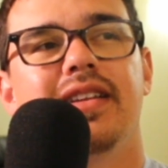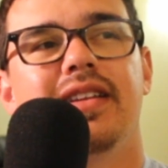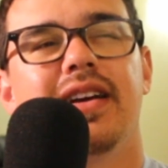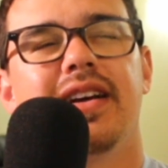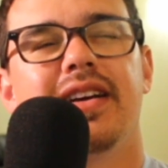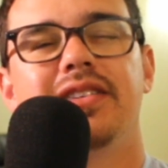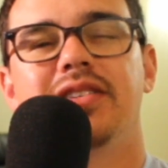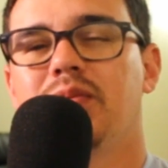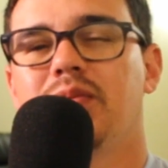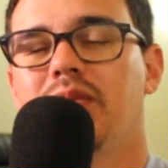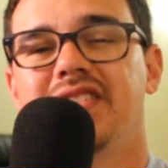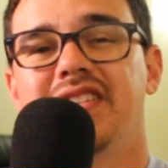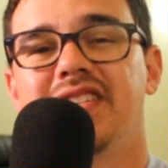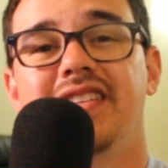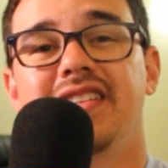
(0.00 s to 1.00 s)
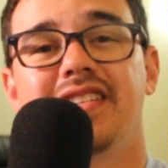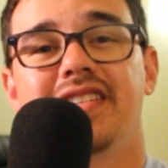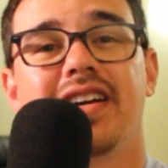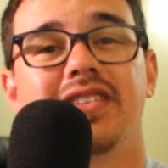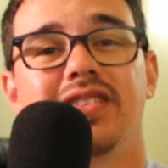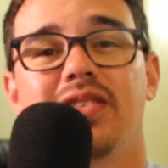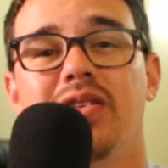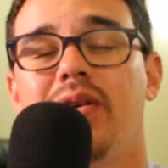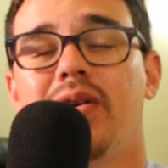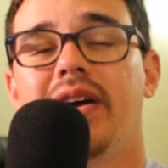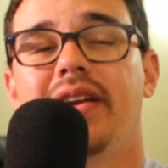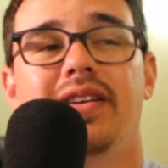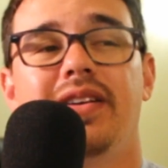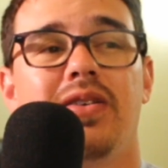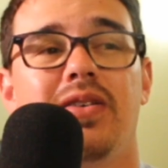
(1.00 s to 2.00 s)
I just want to see these guys go at
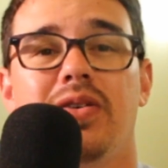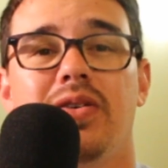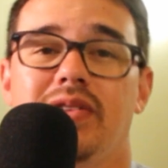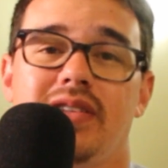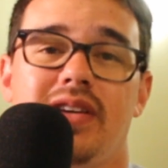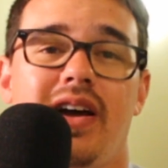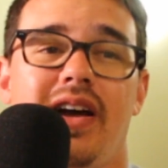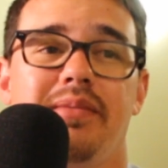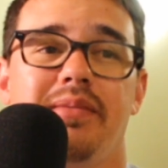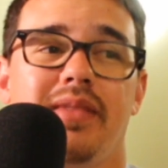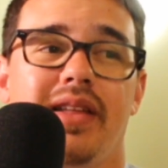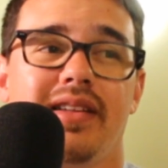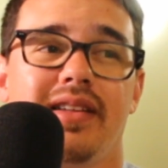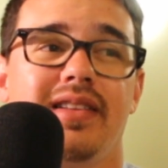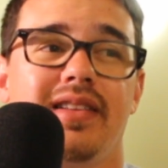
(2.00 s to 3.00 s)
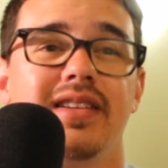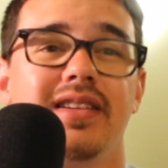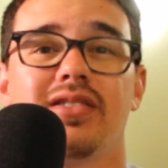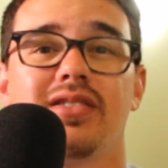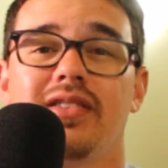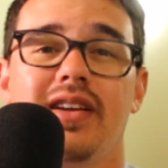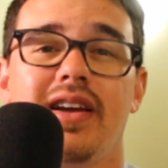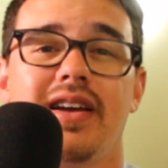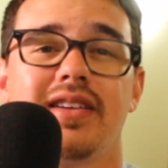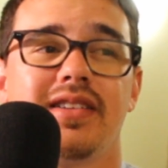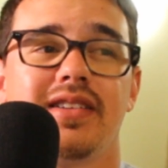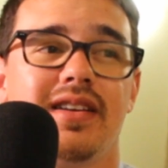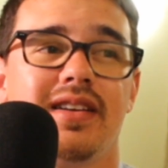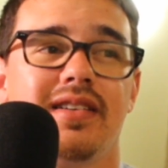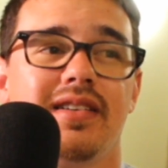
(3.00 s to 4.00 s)
it all the time. Like these are the guys
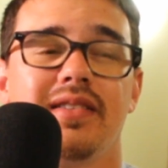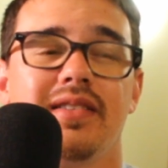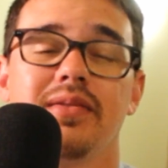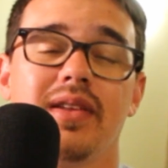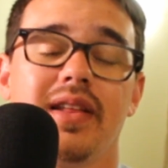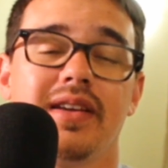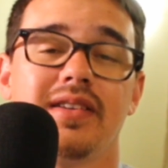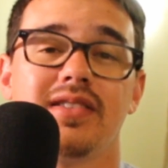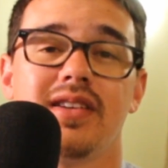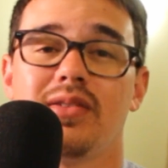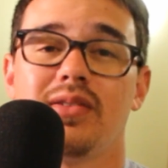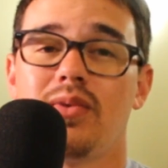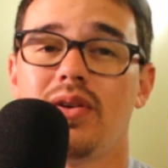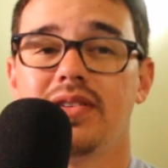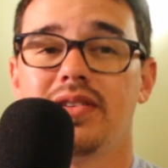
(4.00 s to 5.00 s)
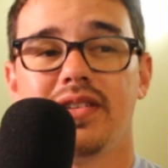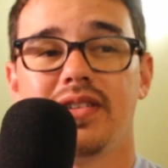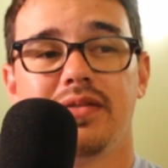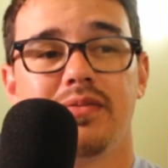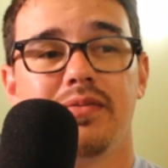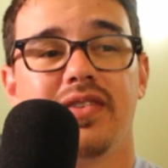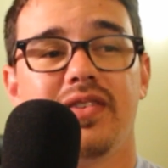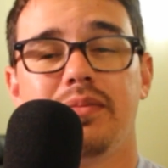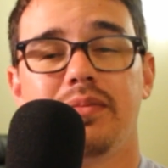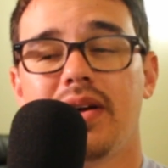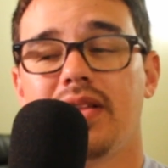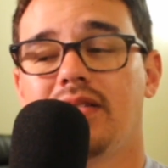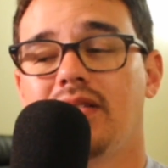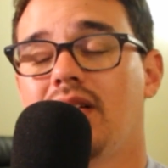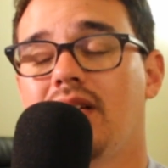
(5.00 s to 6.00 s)
that like Seth Rollins and Finn
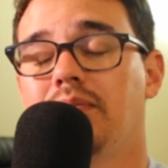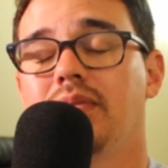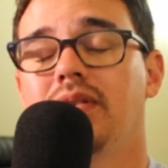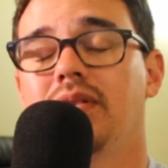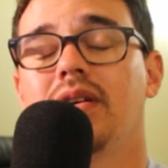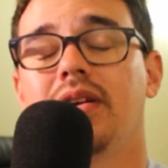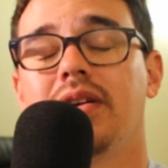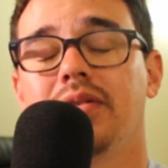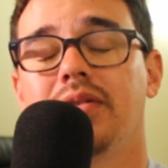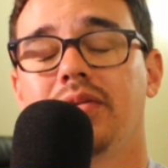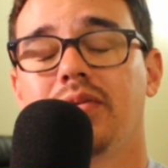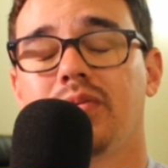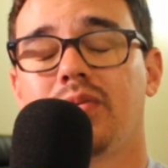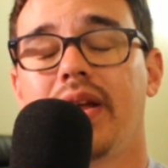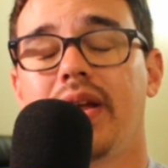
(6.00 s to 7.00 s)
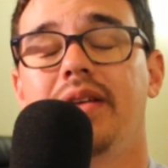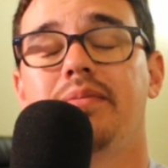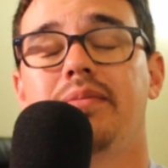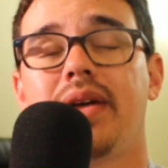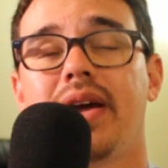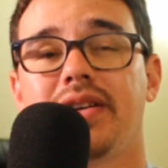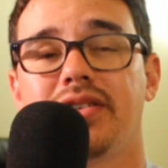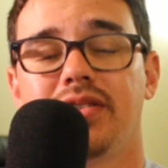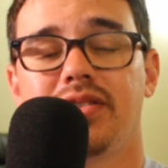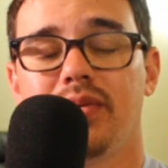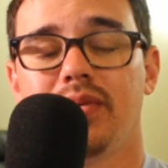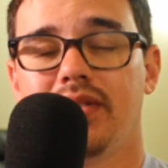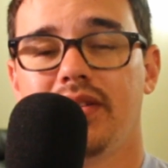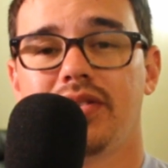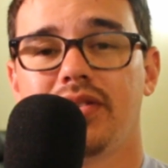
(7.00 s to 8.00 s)
Balor are put on great matches with
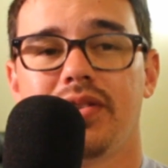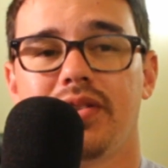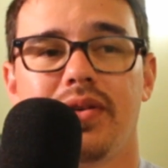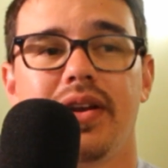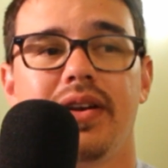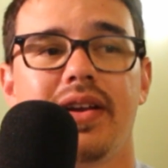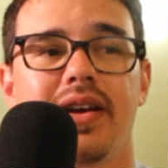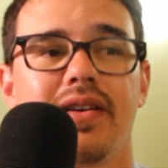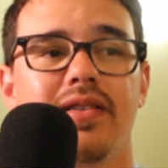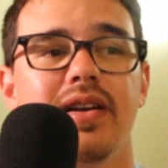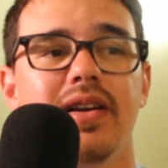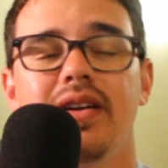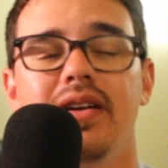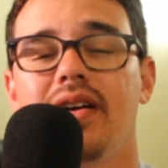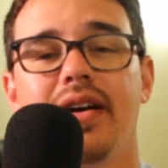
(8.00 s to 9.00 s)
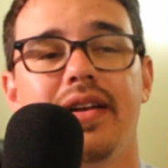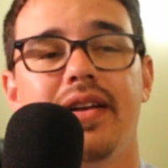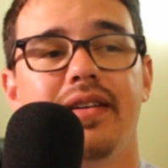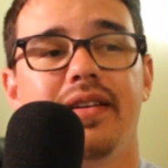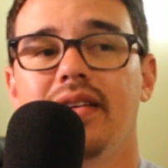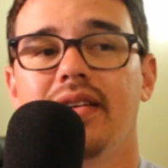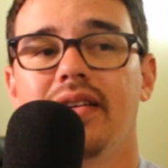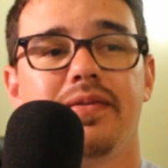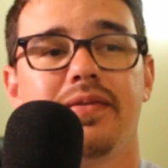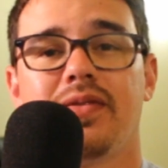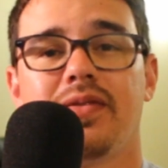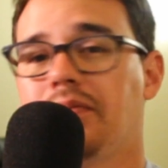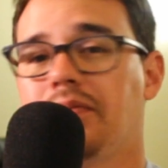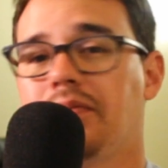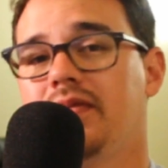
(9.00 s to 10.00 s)
each other right now, and for
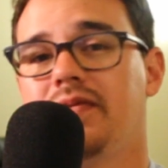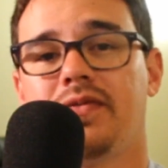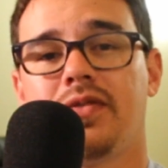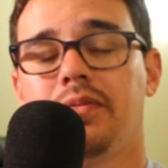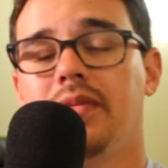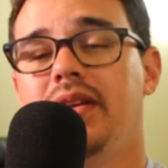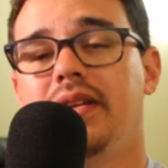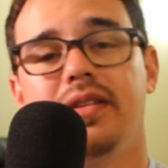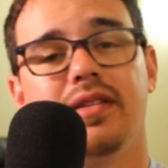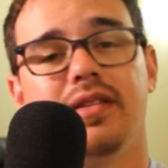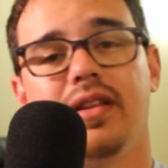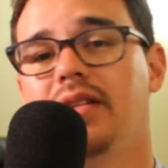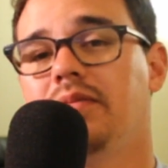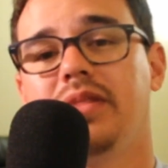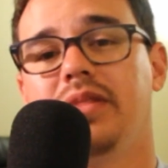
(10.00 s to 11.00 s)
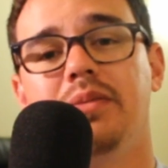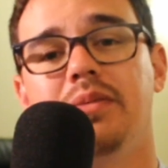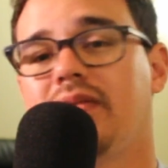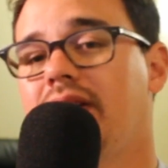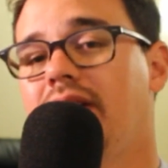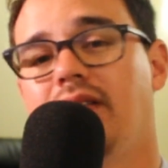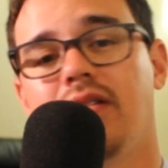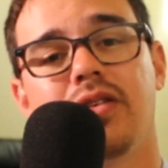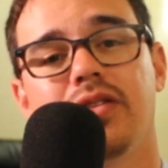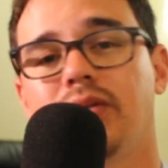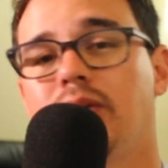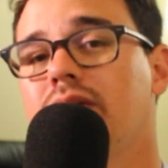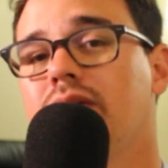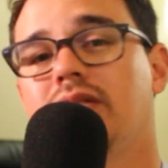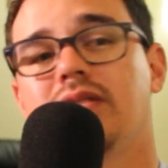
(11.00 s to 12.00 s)
for me, let him keep fighting all
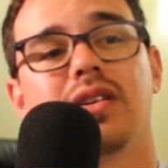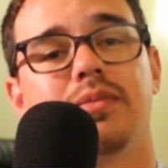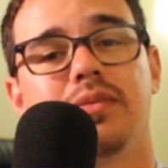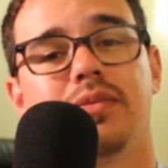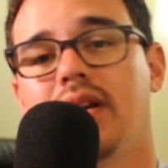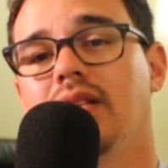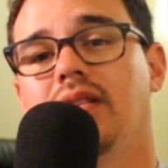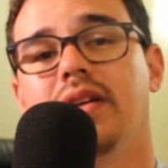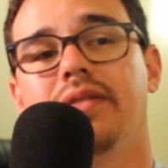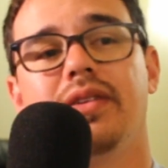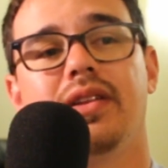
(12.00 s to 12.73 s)
throughout the summer. I love it.